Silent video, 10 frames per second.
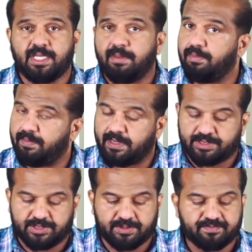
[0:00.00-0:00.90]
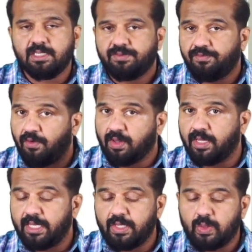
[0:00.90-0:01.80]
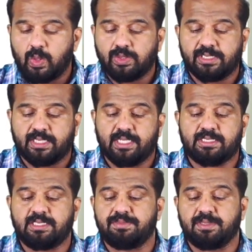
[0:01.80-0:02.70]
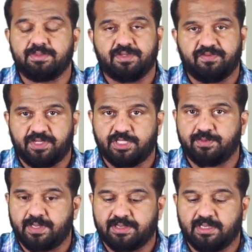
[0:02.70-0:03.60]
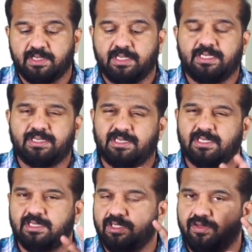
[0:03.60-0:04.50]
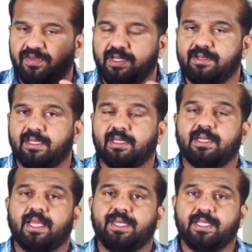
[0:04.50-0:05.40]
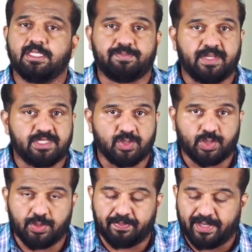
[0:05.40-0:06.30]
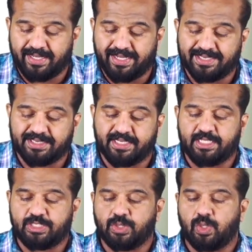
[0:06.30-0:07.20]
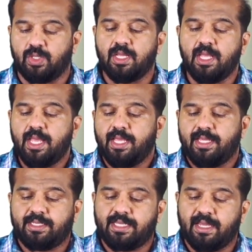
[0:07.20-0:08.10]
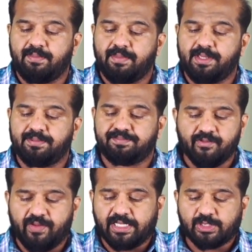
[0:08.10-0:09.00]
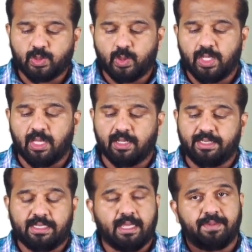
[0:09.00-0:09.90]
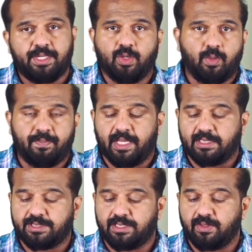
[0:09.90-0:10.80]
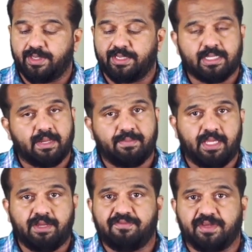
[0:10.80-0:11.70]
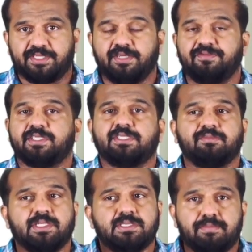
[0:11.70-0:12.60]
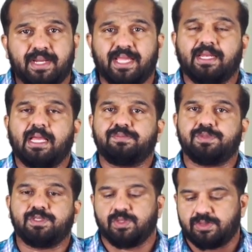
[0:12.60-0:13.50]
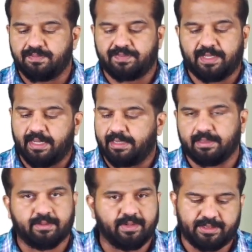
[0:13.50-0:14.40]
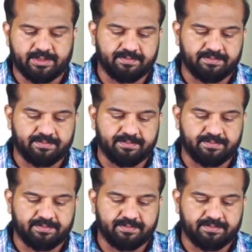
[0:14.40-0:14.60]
apoplexy. Focal neurological symptoms, if it is present, it is suggestive of intracranial space occupying lesion, ICSOD. It can be vascular, it can be neoplastic, or it can be infection. Infection means brain abscess or something like that, right?